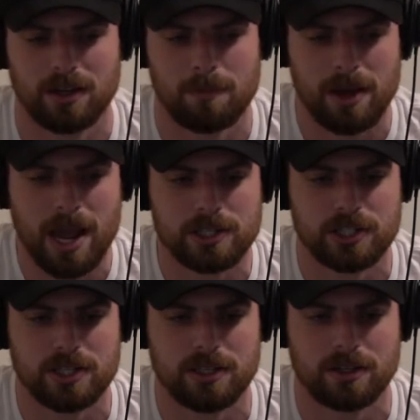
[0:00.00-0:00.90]

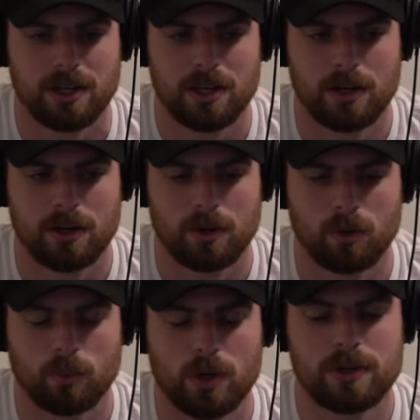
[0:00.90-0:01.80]
imagine
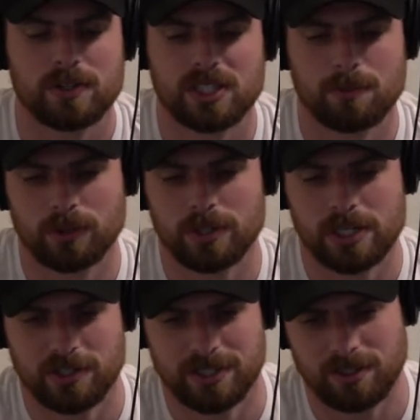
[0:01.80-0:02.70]
what your similar
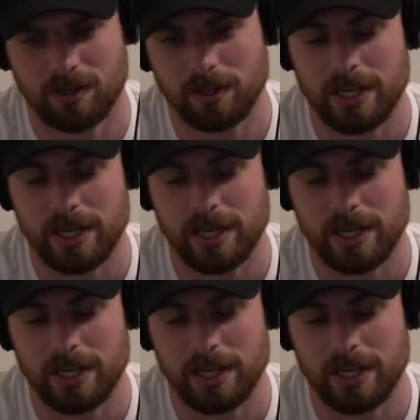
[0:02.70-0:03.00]
interests are.